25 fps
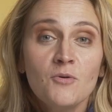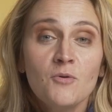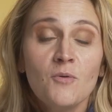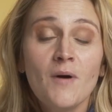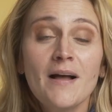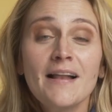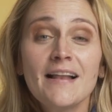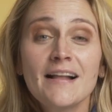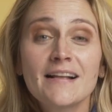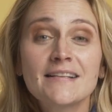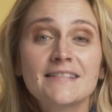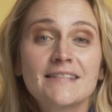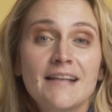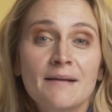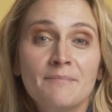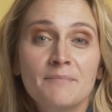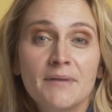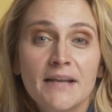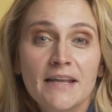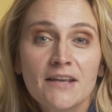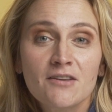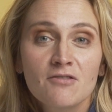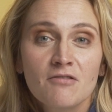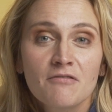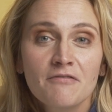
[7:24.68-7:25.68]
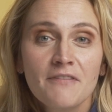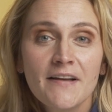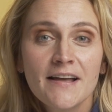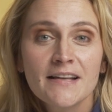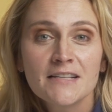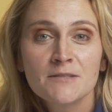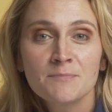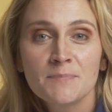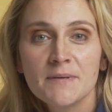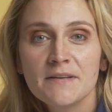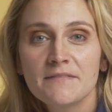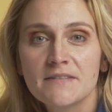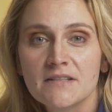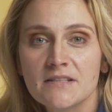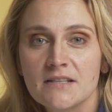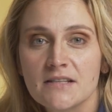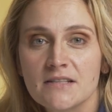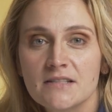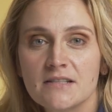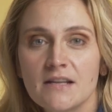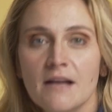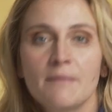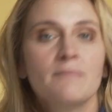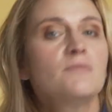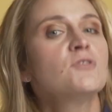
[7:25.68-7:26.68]
While assembling your first PV
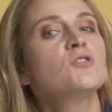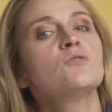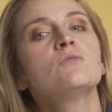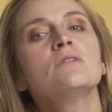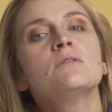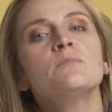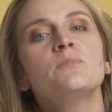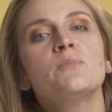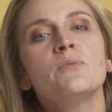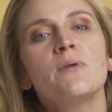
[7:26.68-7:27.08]
system, you will